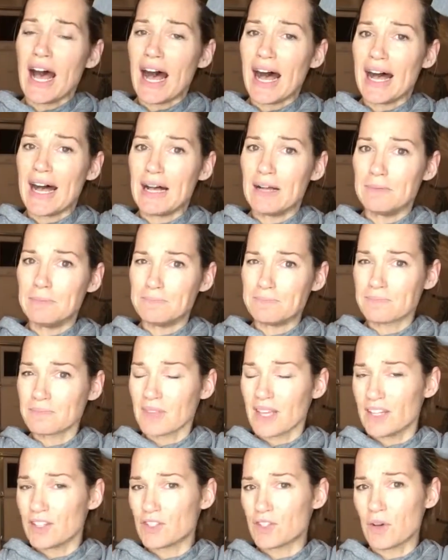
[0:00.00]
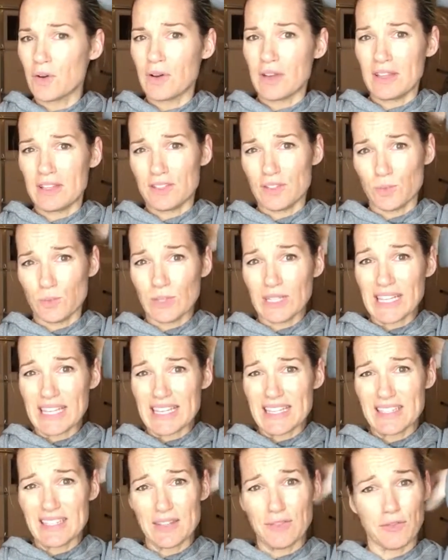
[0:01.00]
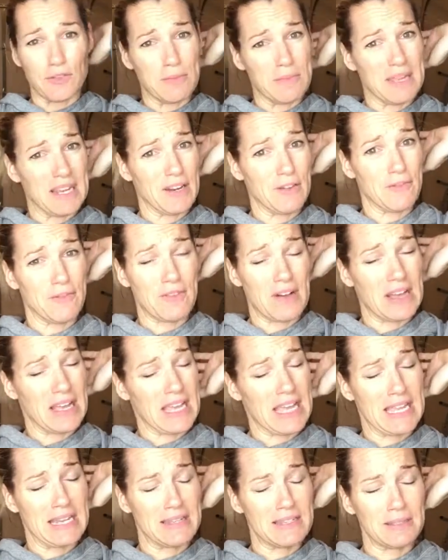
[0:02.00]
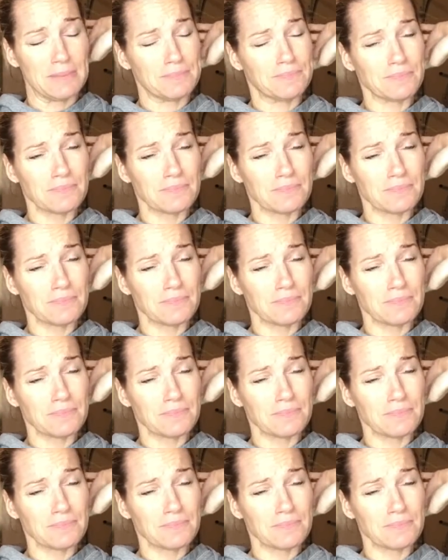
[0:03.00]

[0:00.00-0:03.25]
Um, and so it's really easy for me to find